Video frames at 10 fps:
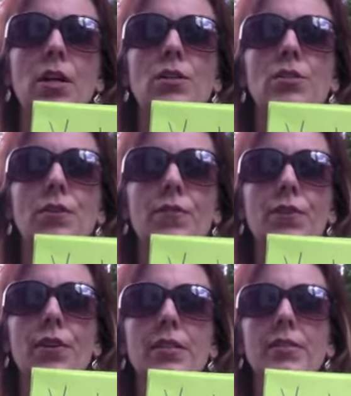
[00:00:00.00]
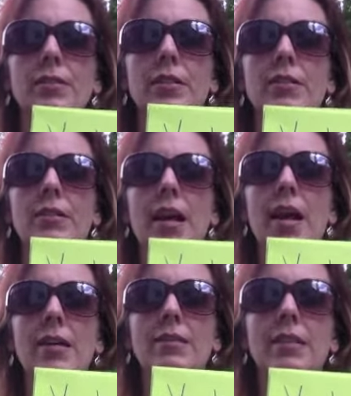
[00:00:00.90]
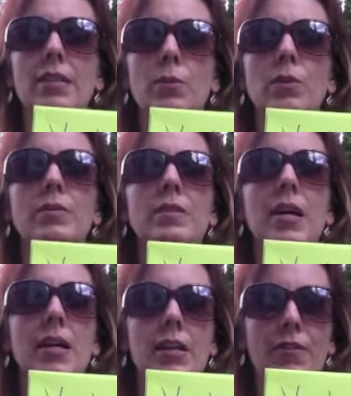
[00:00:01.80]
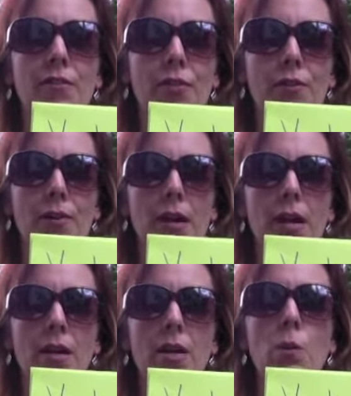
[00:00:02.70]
So for instance, x equals negative 3